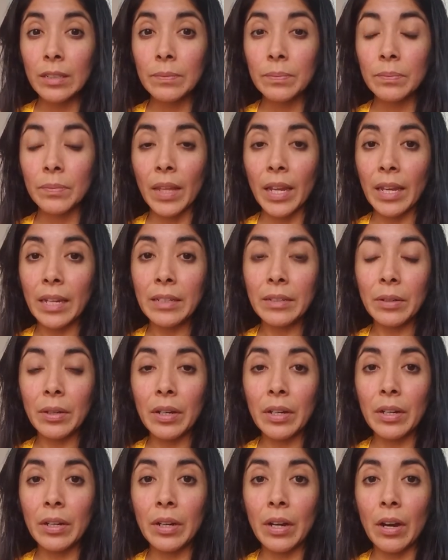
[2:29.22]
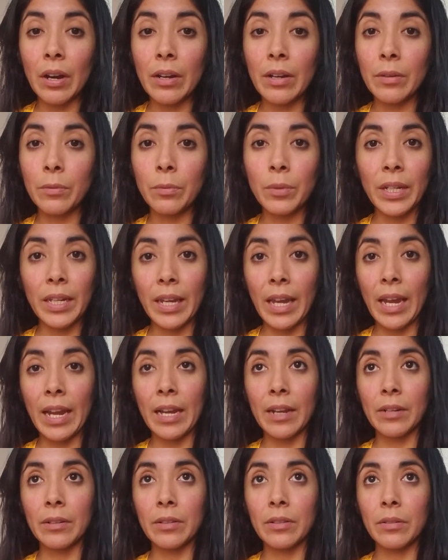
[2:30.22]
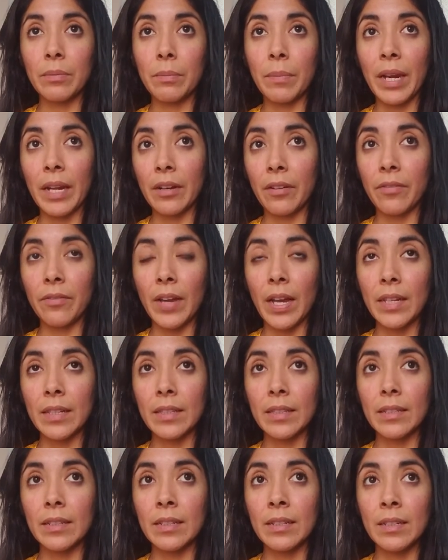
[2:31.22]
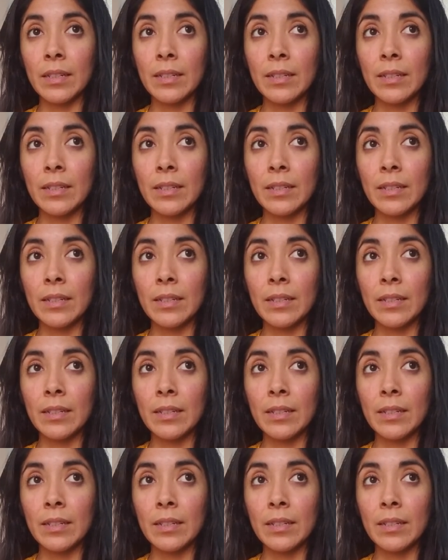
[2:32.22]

and we can't manifest